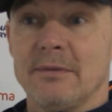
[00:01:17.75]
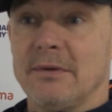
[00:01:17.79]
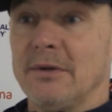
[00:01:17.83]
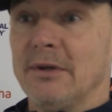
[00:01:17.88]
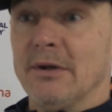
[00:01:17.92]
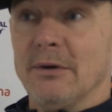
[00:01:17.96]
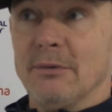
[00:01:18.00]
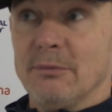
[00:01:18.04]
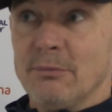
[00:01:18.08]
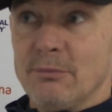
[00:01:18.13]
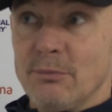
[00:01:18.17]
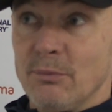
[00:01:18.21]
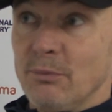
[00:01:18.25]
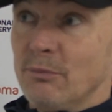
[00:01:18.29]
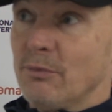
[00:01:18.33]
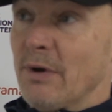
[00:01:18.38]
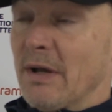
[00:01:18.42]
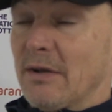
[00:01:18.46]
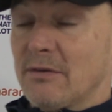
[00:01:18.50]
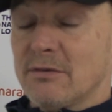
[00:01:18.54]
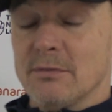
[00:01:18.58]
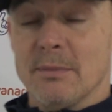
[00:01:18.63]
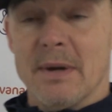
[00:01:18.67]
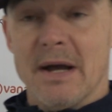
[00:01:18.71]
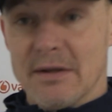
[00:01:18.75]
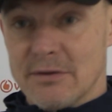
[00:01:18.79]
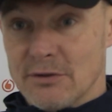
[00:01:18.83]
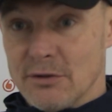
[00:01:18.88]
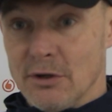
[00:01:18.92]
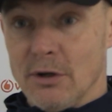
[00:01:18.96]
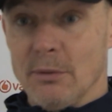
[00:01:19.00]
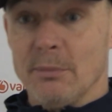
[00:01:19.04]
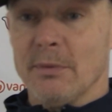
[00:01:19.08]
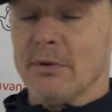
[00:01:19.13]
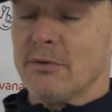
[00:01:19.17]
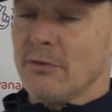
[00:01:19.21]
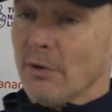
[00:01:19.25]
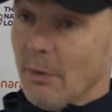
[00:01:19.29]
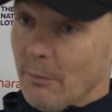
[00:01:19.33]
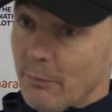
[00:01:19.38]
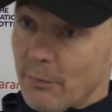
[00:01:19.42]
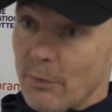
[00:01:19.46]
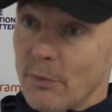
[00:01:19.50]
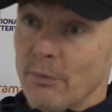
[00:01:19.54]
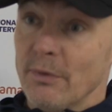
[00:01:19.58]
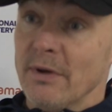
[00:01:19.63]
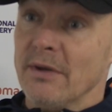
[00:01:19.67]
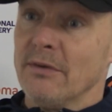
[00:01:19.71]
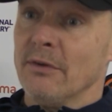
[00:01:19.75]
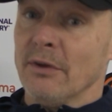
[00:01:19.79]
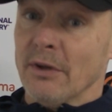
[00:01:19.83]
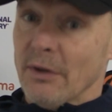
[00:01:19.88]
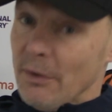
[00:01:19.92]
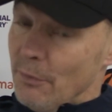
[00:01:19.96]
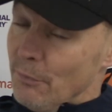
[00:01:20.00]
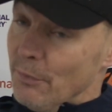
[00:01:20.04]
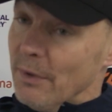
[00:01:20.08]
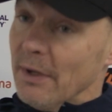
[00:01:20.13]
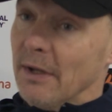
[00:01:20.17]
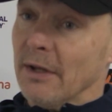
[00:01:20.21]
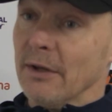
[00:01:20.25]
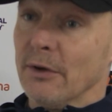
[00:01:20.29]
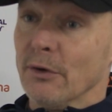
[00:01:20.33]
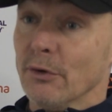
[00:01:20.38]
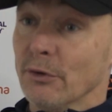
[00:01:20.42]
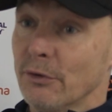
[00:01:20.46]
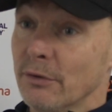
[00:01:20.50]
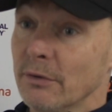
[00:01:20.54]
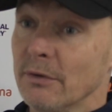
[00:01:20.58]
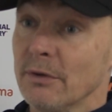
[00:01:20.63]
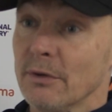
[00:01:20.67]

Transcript: You know, Wrexham are top, they're top for a reason, and they're really good.